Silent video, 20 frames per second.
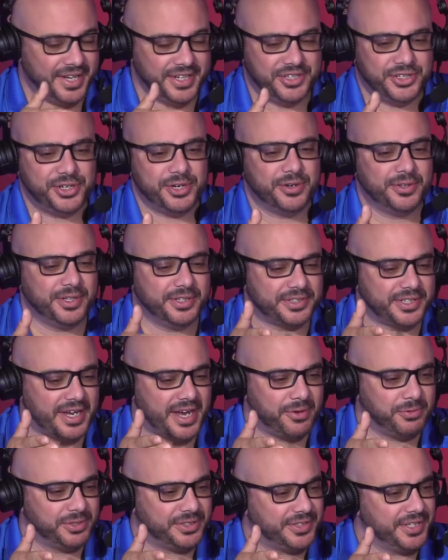share this,
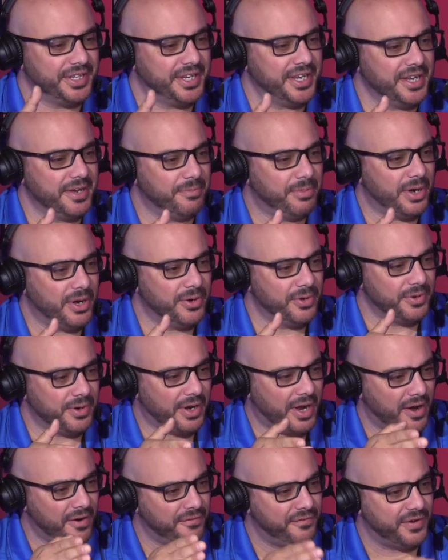I was thinking about
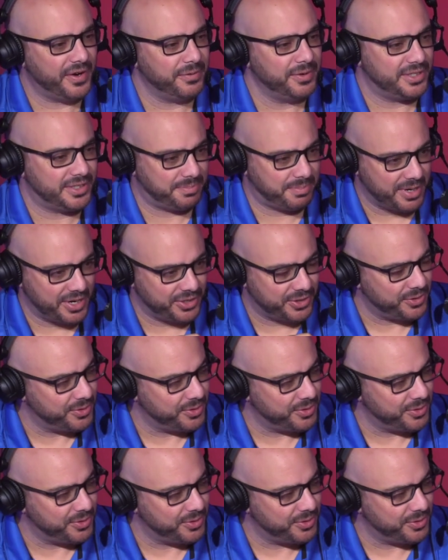how very special